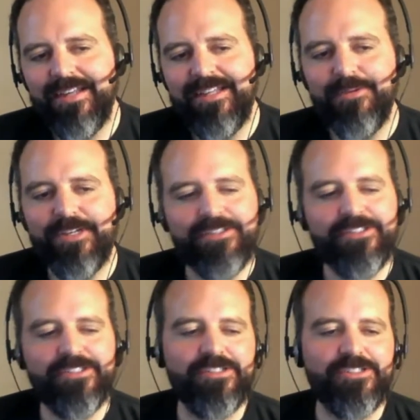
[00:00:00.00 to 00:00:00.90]
what you
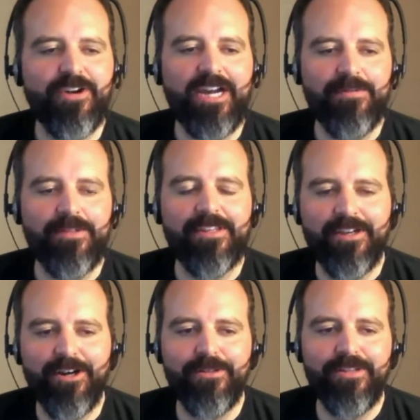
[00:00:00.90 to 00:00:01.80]
just described at the
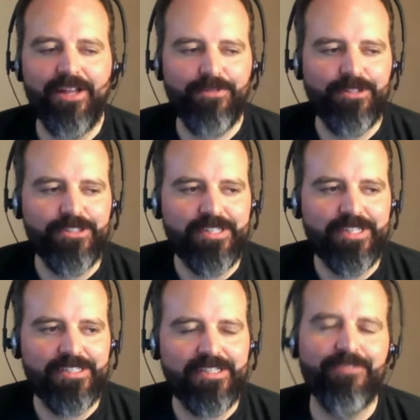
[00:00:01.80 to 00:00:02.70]
code level is
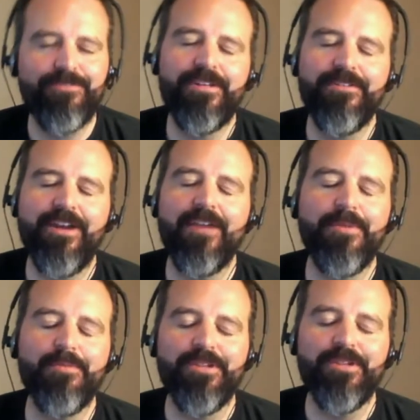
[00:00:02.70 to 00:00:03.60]
if I
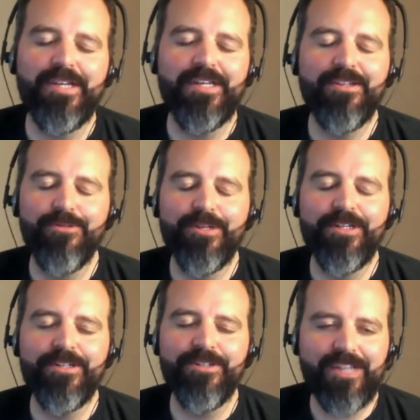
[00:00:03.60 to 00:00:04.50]
remember the
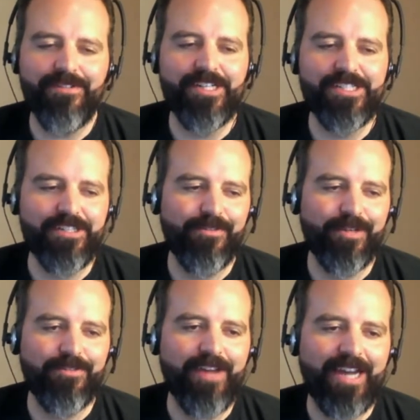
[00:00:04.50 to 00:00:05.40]
real definition of
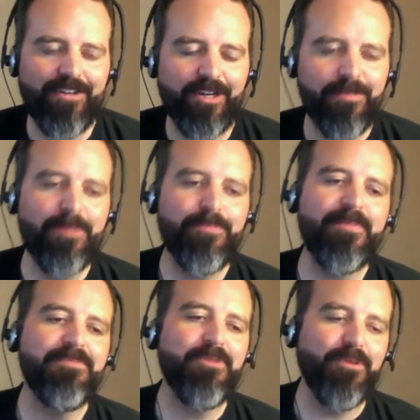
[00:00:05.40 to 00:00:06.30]
refactoring,
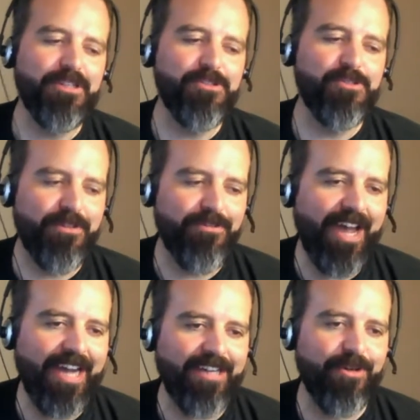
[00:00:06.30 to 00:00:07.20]
people will use
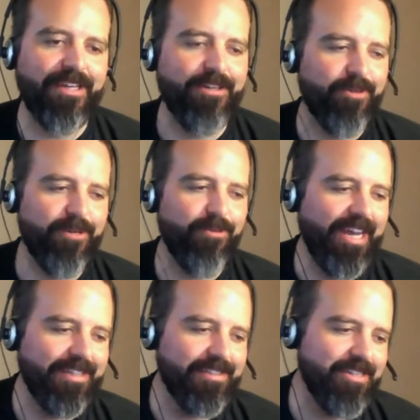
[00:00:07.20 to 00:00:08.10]
refactoring and
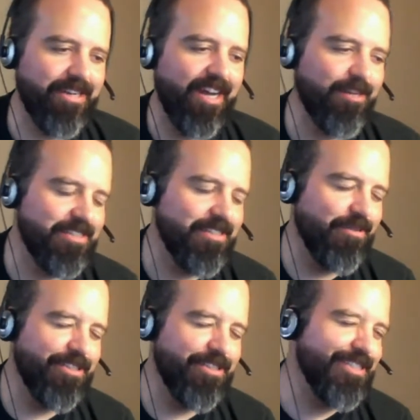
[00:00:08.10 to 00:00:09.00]
rewriting synonymously,
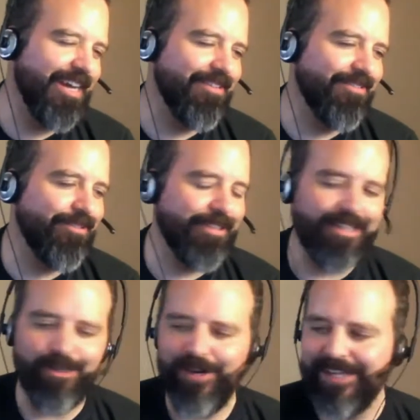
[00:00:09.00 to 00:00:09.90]
which is not really
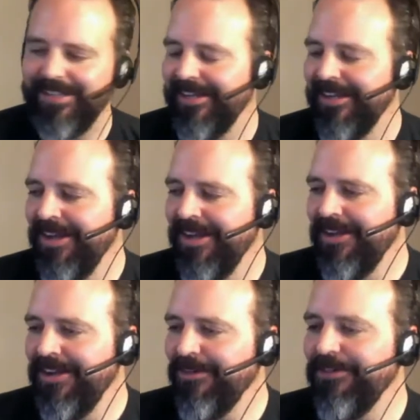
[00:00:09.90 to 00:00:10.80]
correct. Like
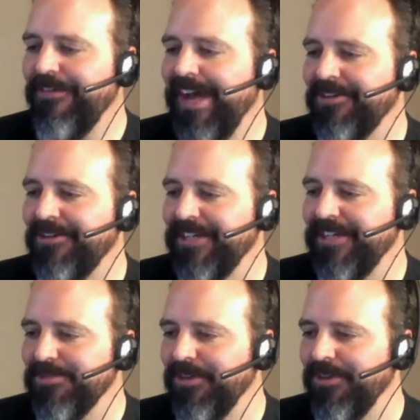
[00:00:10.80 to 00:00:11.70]
refactoring
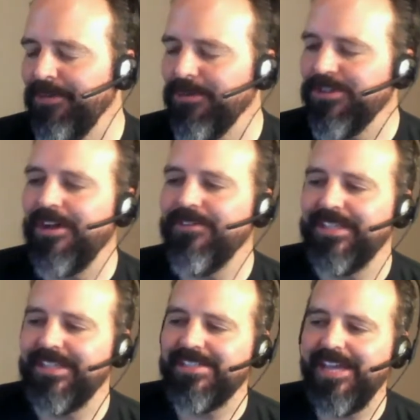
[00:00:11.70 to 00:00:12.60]
is more like we're
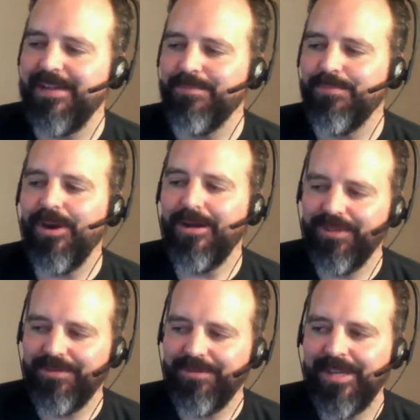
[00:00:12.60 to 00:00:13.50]
solving the same
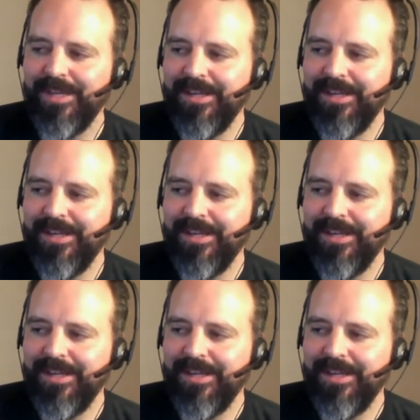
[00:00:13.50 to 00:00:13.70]
problem,